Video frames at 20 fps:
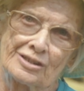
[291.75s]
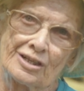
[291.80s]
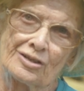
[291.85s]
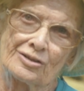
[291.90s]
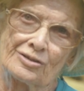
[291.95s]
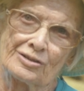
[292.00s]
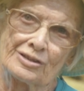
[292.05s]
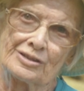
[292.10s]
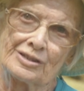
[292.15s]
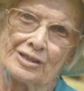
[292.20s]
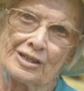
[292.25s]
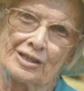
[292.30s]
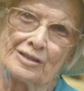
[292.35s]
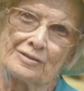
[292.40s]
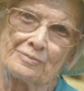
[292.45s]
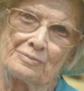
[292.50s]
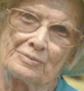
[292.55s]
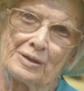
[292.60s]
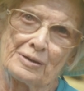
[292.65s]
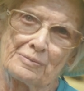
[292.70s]
Colin
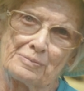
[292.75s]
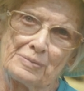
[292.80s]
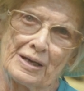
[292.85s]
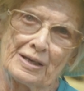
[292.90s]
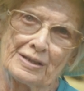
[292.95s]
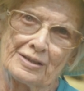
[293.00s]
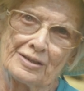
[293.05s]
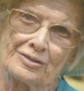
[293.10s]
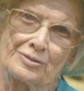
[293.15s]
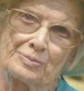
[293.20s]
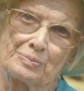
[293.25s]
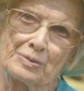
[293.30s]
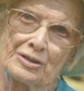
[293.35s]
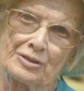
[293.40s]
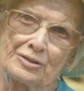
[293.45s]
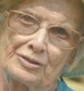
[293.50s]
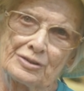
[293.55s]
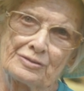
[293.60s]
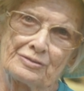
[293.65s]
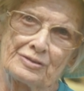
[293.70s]
in Barbados
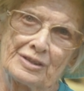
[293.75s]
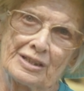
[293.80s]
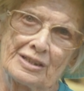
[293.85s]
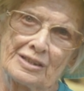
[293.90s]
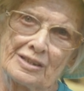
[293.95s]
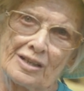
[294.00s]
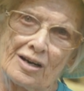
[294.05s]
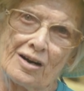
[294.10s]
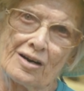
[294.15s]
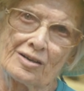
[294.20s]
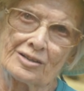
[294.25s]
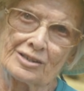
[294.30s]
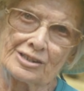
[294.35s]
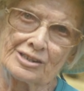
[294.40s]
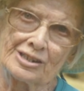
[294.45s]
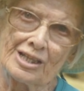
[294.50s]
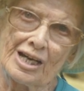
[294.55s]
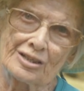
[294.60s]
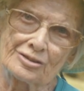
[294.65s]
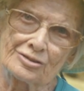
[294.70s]
because of the
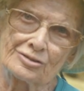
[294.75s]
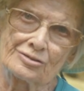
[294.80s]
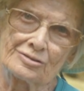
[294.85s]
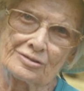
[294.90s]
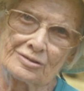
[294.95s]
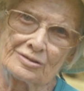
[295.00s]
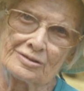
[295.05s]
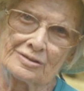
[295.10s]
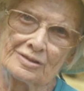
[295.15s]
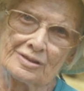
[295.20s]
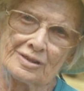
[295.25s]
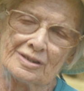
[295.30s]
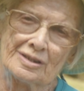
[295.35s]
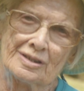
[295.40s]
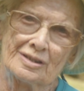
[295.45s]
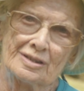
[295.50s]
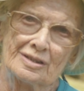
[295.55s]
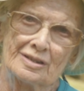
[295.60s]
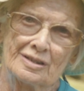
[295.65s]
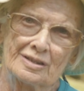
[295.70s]
architectural
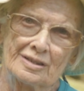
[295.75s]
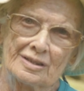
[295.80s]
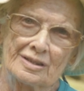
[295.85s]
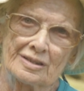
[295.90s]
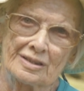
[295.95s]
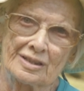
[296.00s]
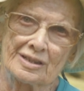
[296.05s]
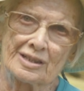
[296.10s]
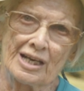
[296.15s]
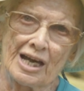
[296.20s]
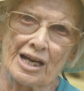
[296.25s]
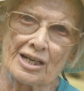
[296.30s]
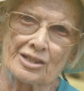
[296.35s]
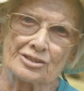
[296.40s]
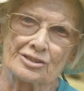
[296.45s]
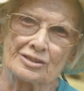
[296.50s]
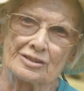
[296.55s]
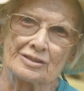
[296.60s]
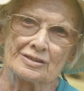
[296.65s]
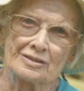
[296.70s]

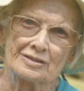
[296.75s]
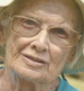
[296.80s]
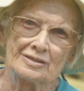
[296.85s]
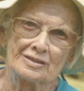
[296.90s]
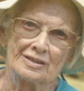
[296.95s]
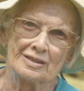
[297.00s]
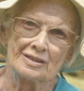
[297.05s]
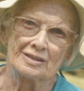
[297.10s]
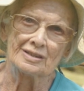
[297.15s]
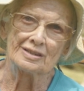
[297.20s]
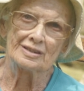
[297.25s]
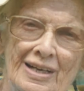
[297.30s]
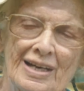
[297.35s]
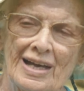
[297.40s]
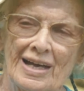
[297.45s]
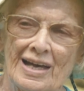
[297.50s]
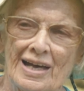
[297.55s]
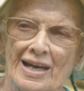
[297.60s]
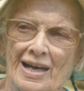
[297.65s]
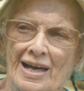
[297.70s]
connection.
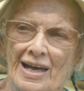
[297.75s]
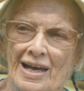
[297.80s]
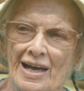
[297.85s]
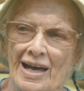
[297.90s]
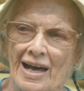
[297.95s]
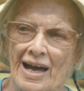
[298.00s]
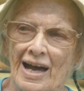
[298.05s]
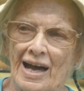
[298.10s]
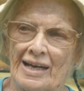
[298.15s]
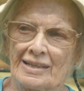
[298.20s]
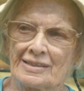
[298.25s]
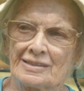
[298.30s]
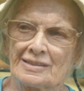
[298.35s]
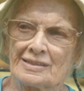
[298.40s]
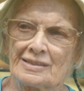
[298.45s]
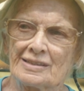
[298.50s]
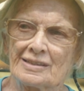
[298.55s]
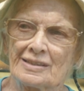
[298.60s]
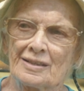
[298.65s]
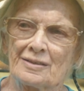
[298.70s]

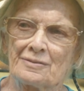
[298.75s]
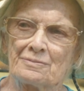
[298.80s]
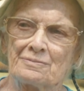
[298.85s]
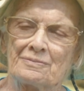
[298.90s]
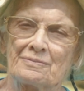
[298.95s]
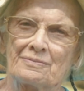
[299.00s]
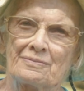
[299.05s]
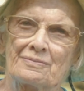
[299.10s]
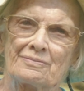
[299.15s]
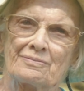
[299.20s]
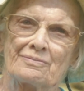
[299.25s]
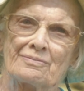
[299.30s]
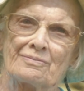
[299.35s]
And um,